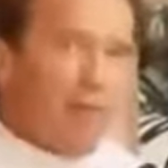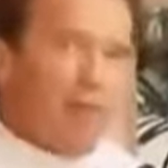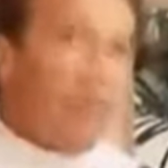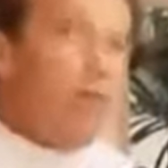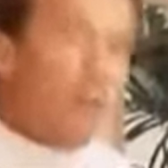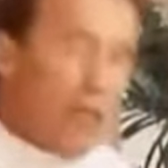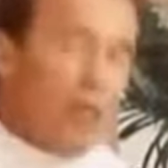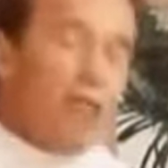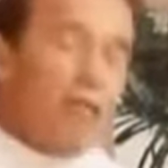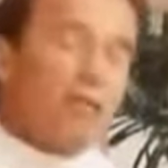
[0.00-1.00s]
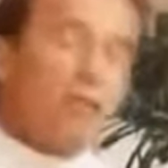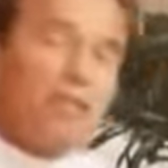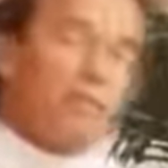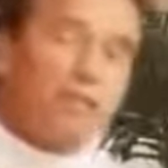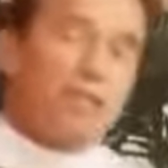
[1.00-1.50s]
Because you only need to
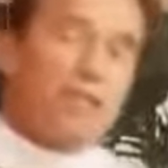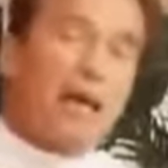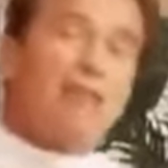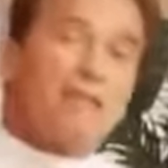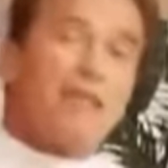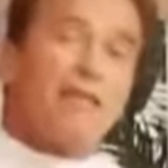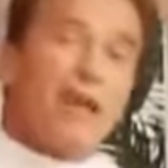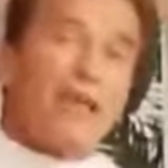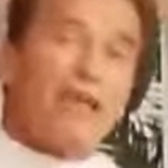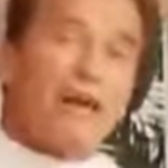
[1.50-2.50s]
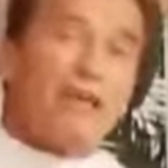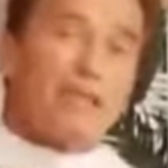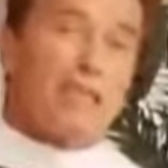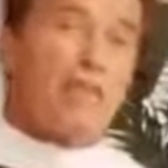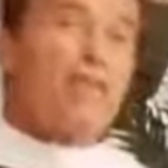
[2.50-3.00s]
sleep 6 hours, then you have 18 hours
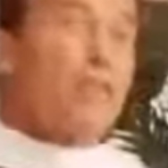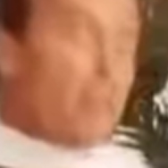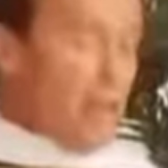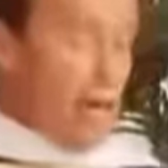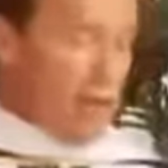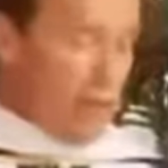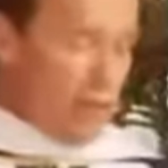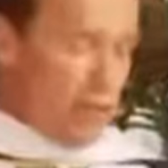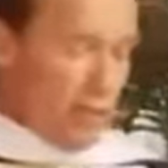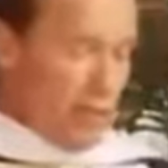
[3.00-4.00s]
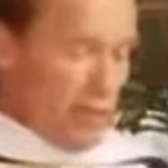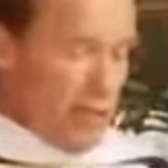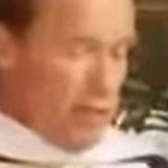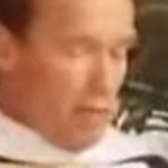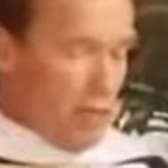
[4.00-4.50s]
left, and there's a lot of things you can
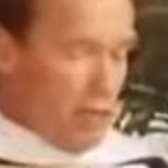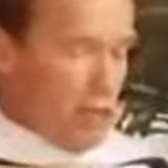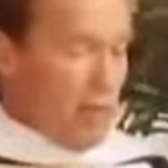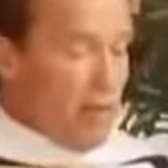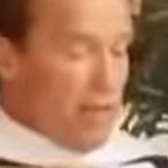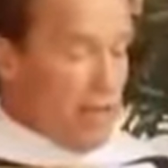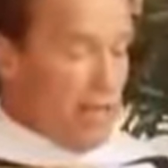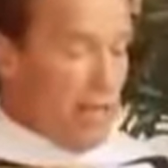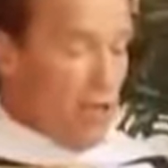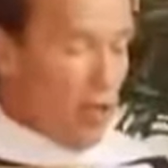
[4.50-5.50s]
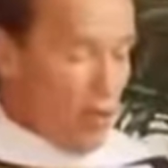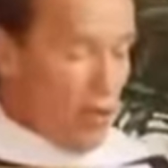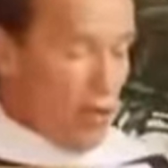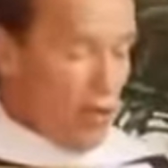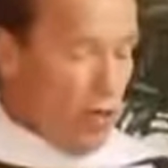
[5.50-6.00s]
accomplish. As a matter of fact, Ted
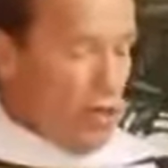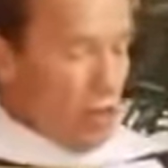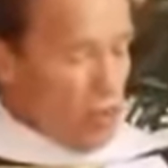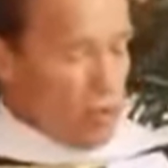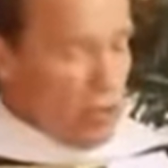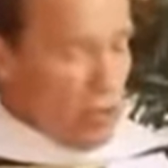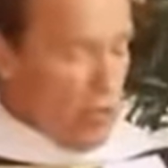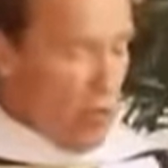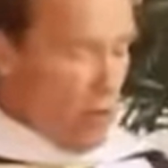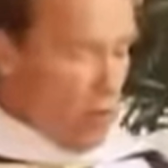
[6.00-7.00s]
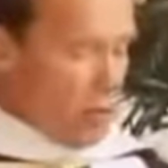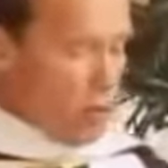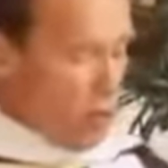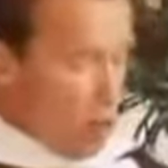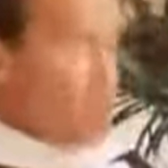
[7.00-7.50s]
Turner used to say always,
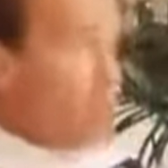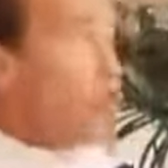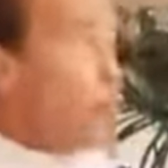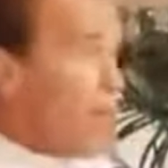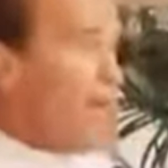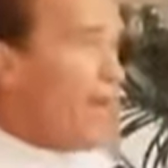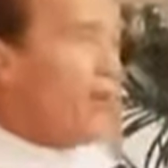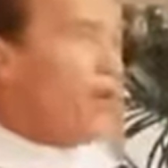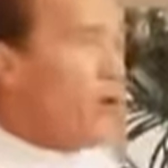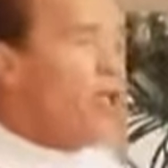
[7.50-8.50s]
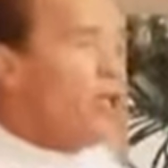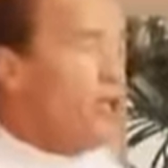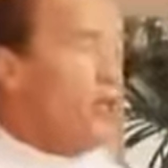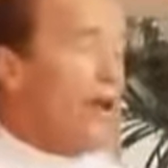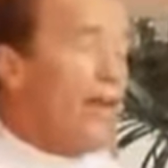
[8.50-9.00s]
early to bed, early to
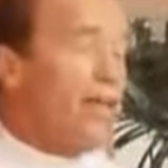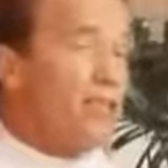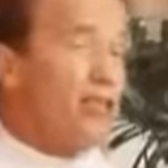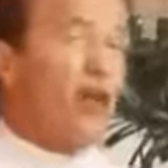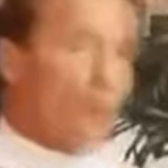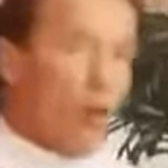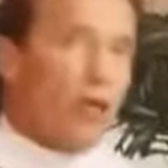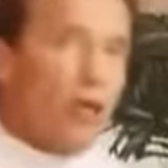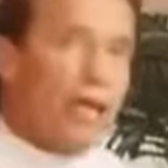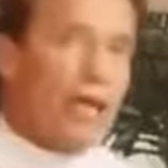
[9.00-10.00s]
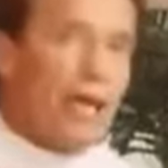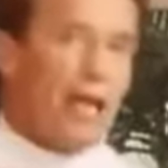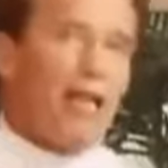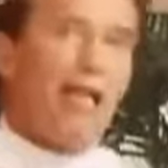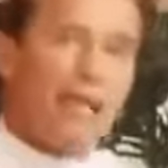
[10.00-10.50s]
rise, work like
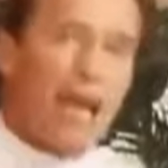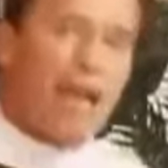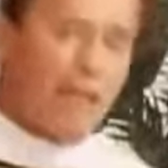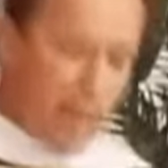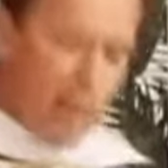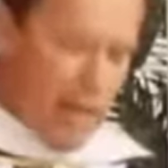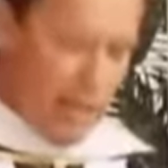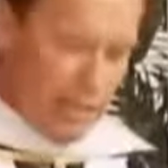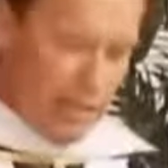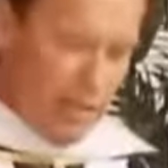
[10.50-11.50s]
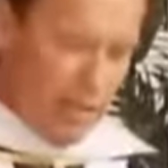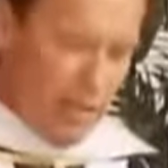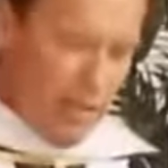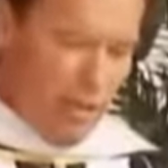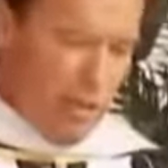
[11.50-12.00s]
hell, and advertise.
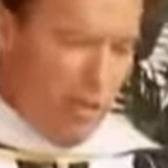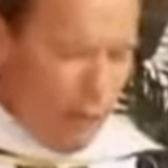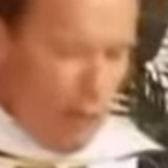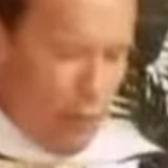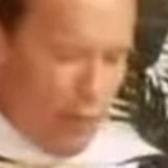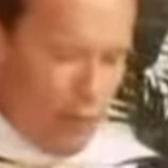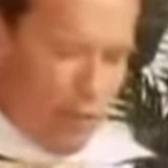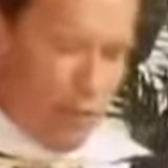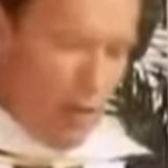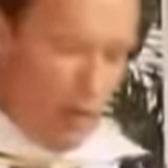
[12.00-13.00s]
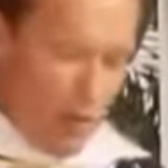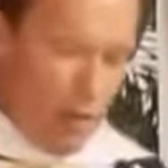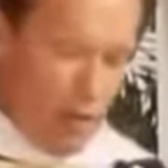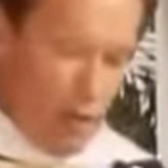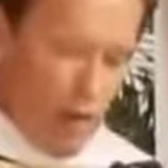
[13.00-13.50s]
And of course, all you
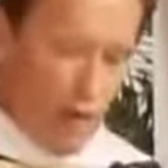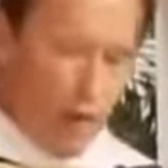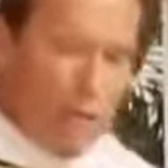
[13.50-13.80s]
know,